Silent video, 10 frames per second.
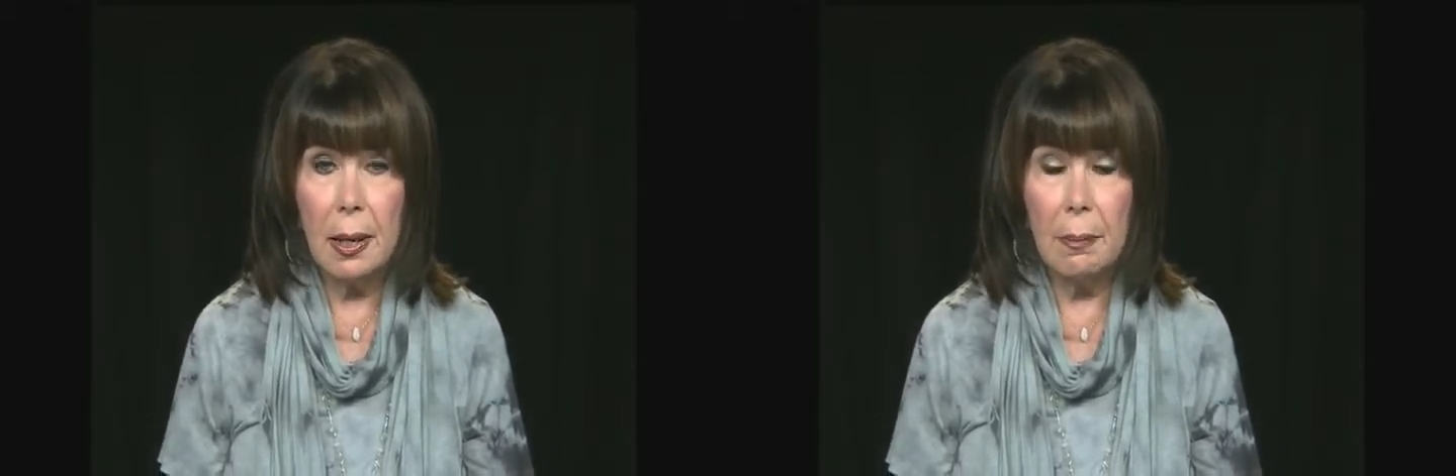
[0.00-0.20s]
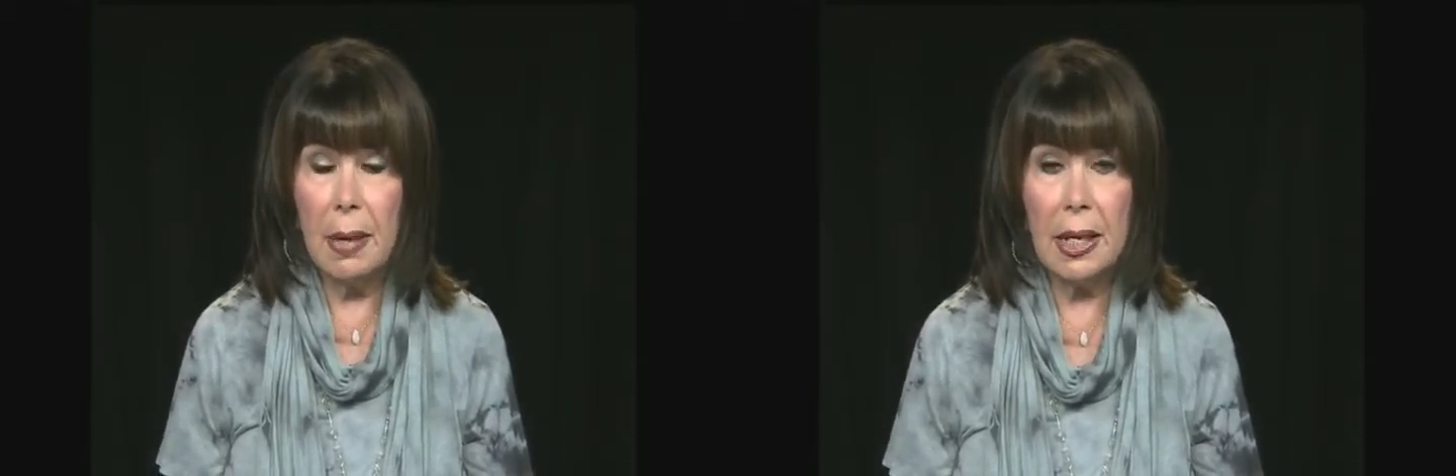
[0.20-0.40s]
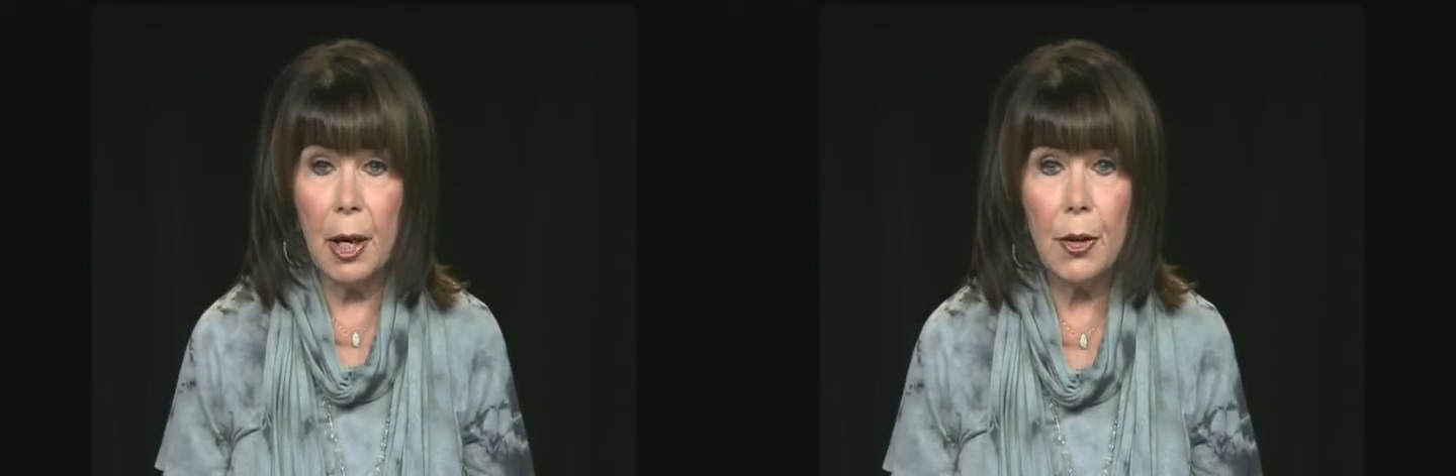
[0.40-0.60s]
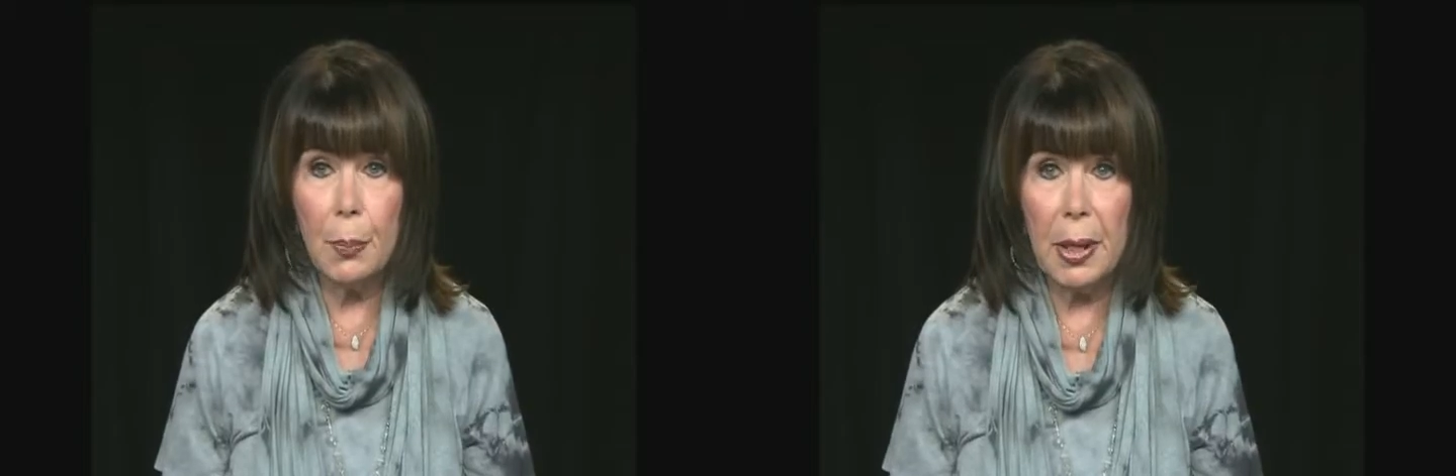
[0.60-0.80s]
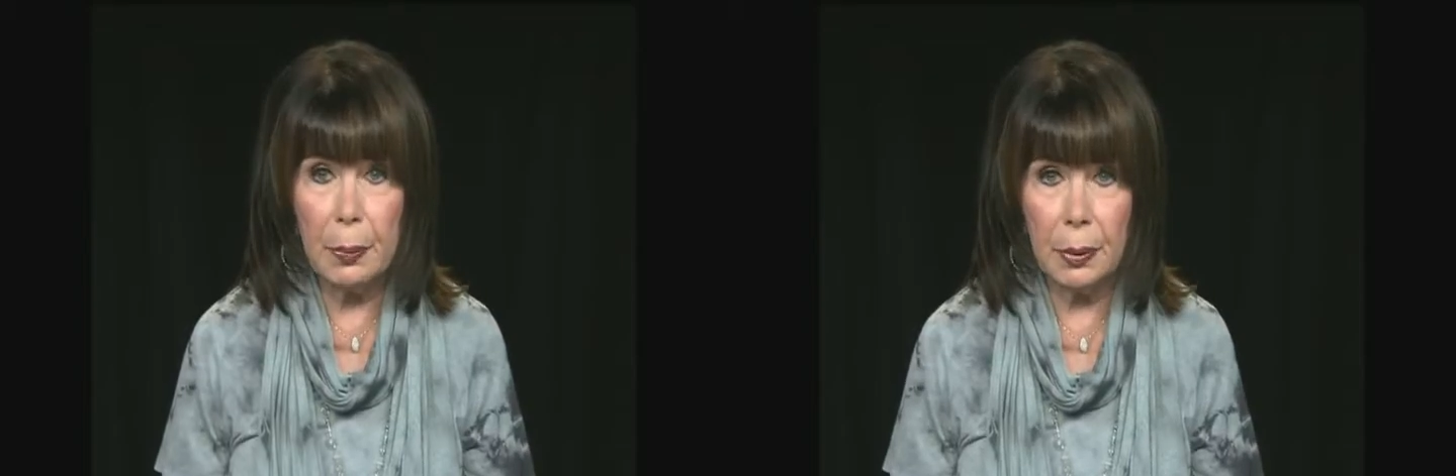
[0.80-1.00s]
Many other
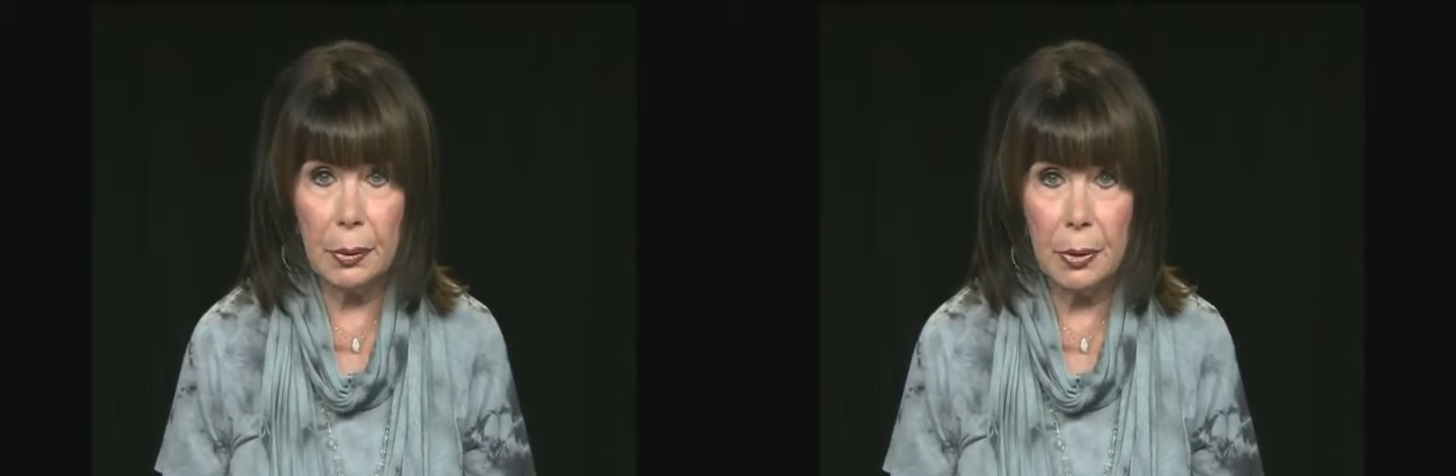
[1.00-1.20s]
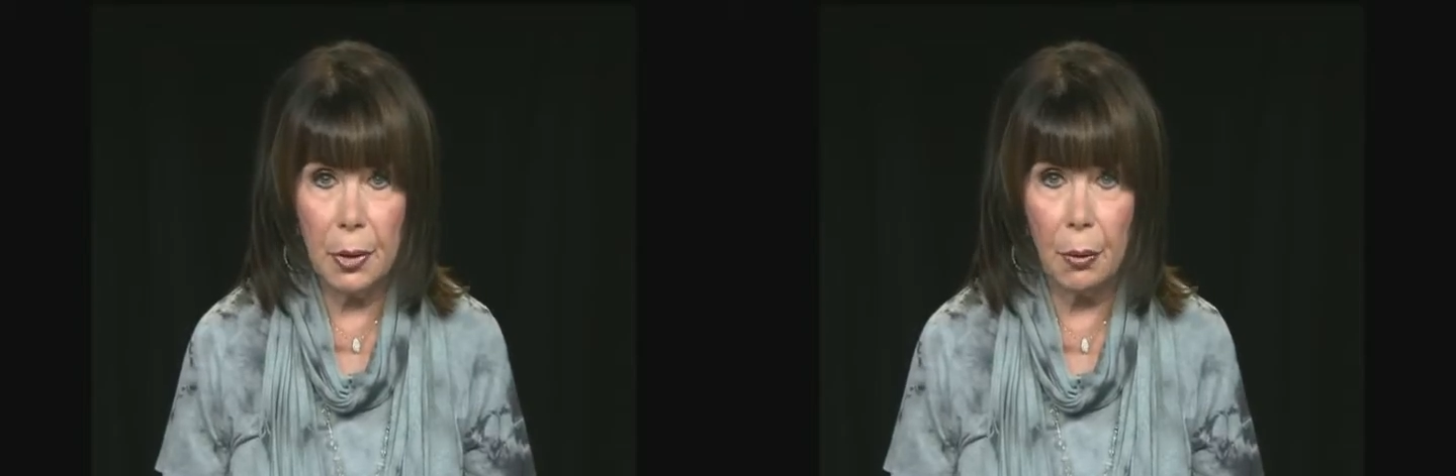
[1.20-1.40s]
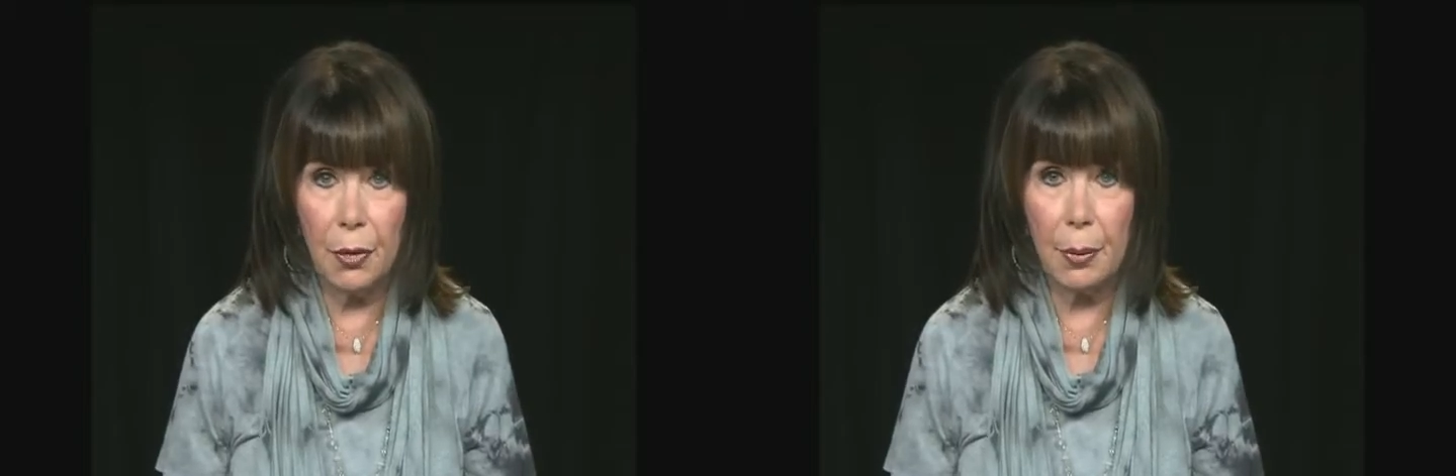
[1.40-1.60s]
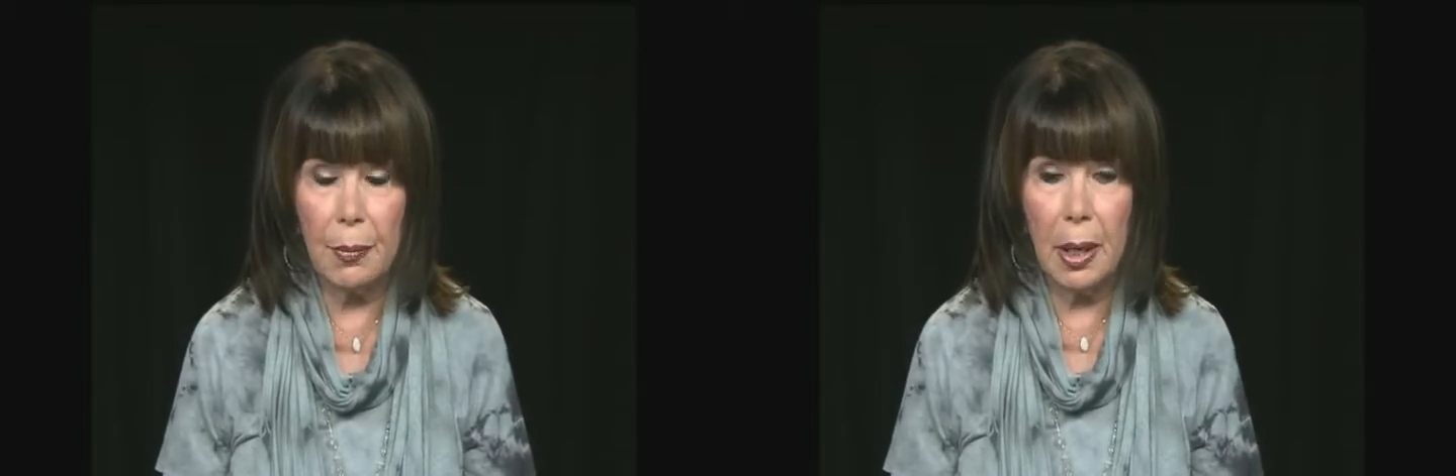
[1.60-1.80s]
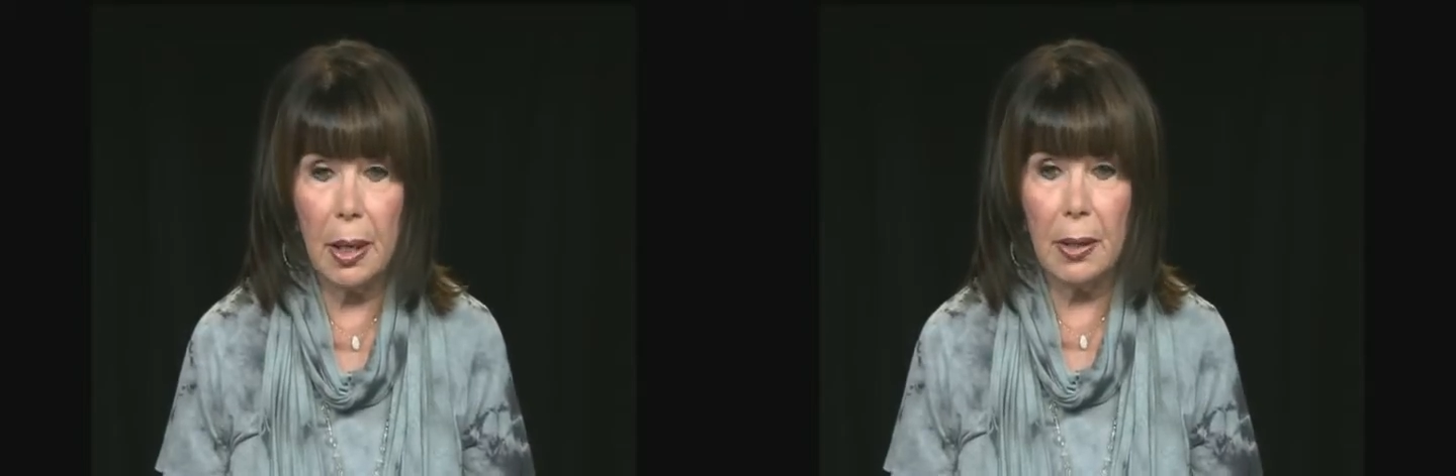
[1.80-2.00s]
people told them
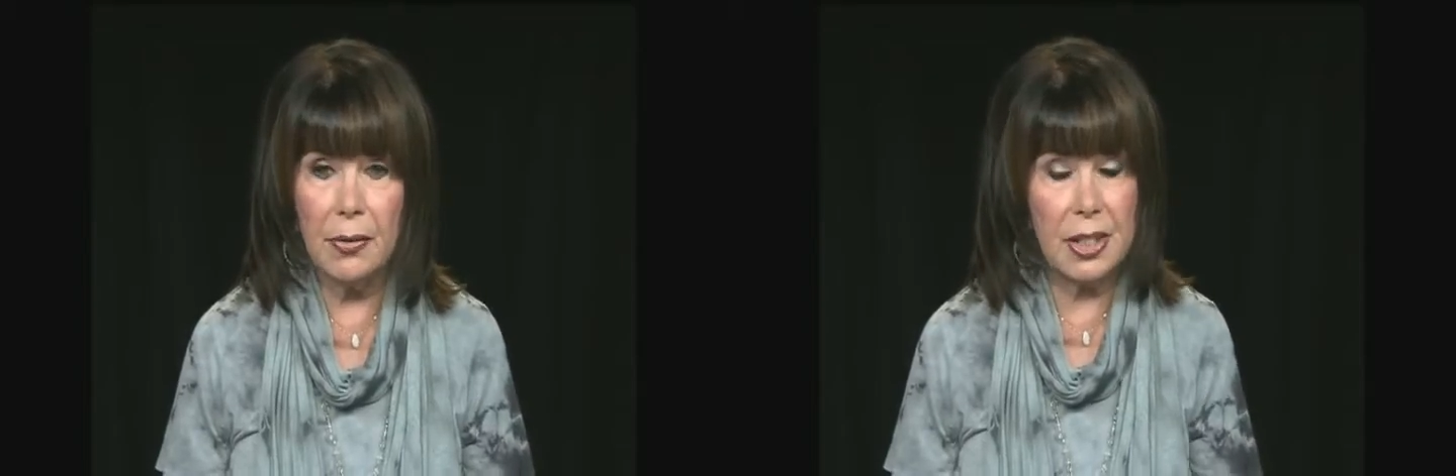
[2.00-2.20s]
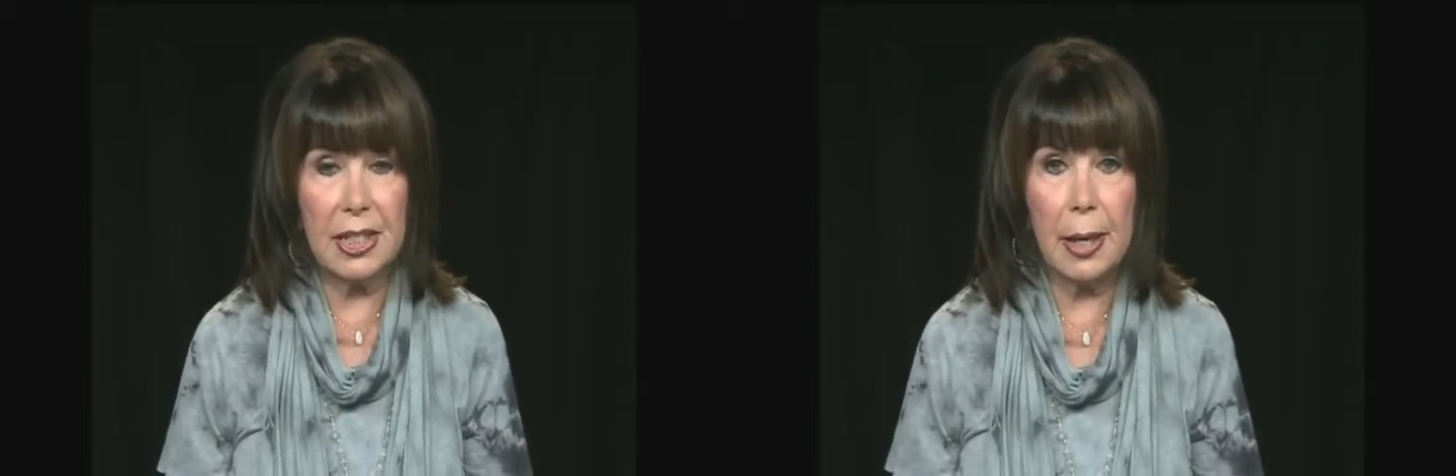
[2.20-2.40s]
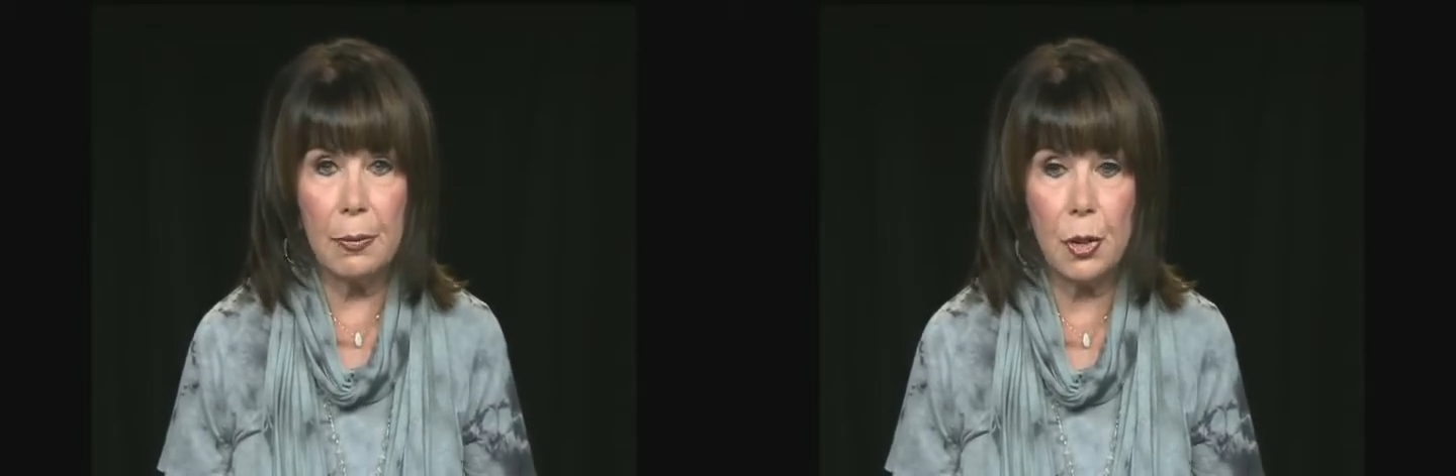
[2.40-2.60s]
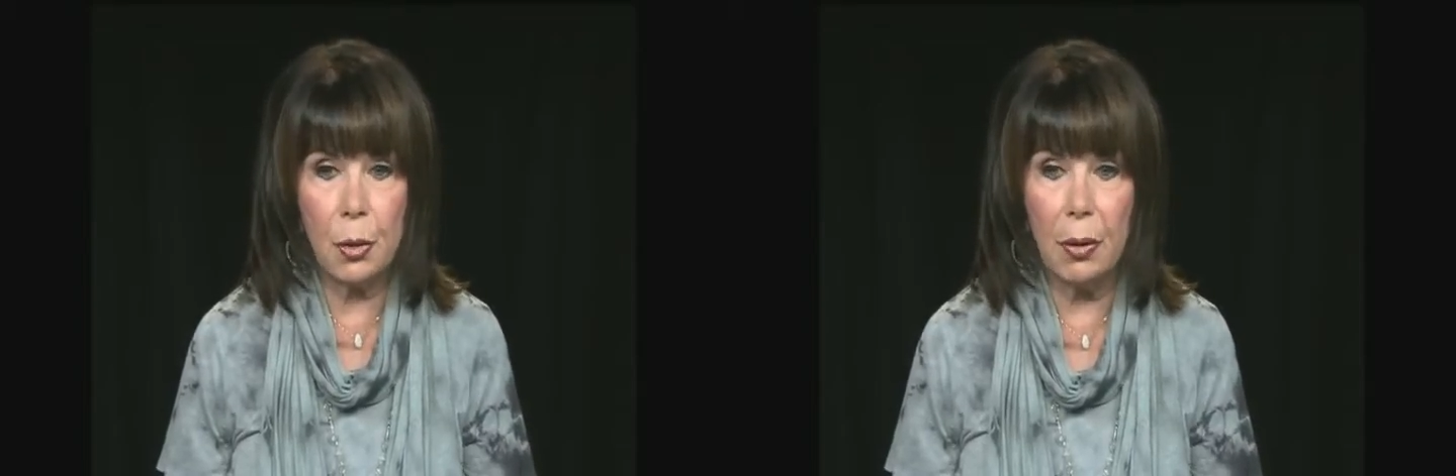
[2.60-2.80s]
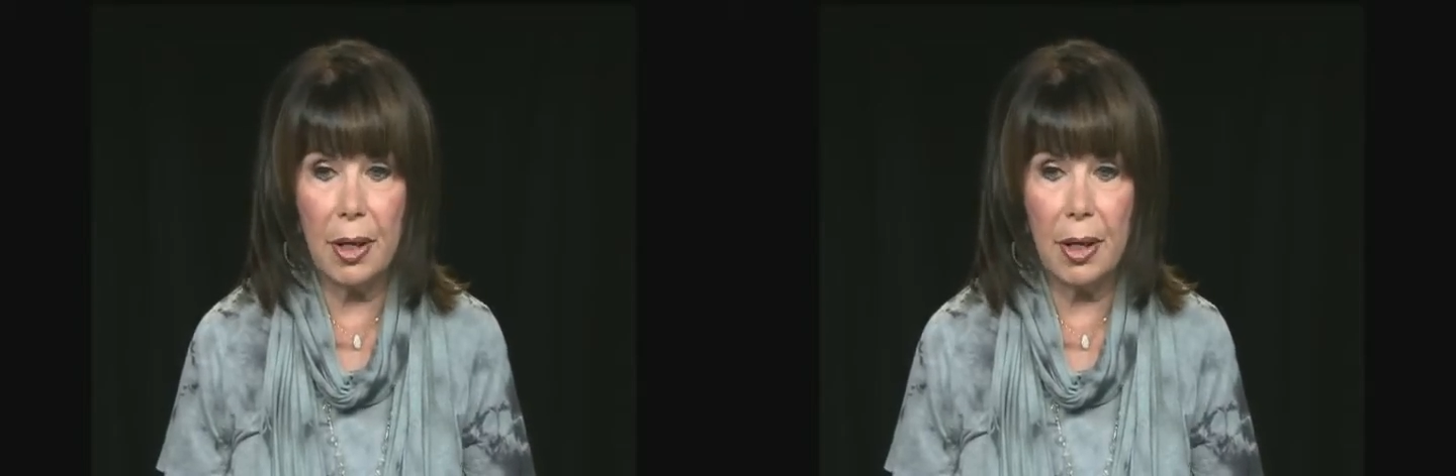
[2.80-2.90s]
the same story,